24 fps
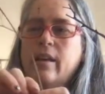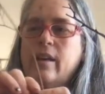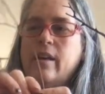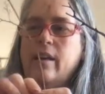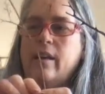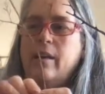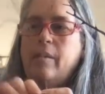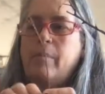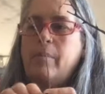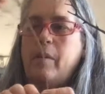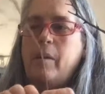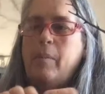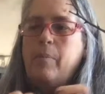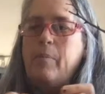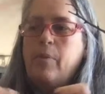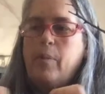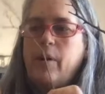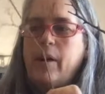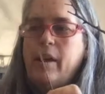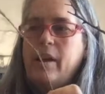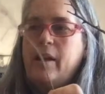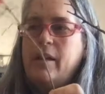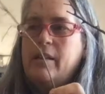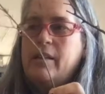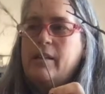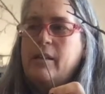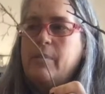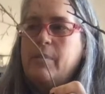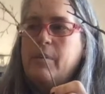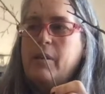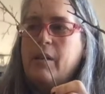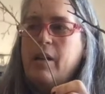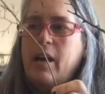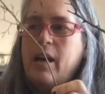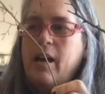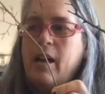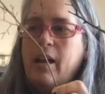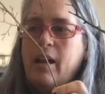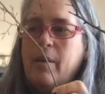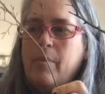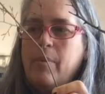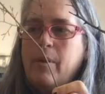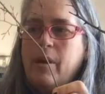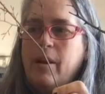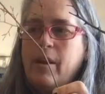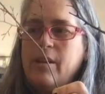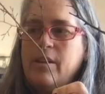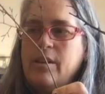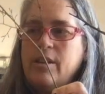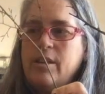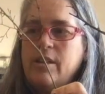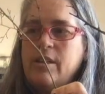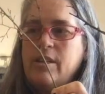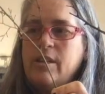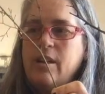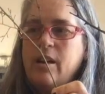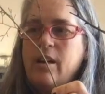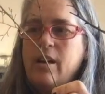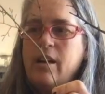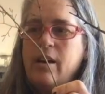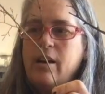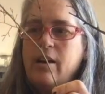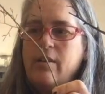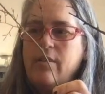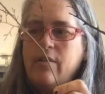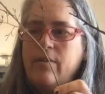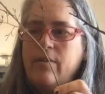I may break some of the holly branches off